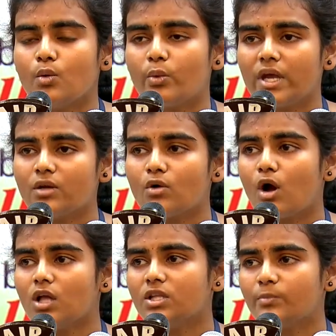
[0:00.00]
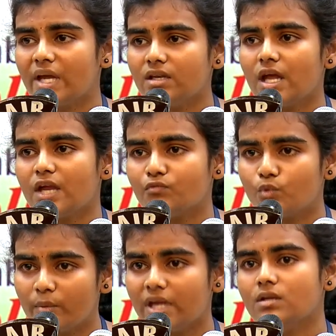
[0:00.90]
where all the men and
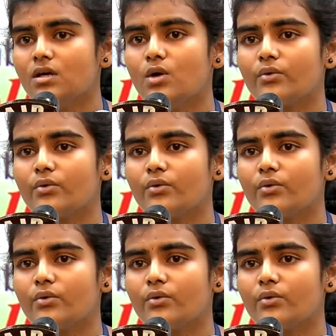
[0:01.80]
women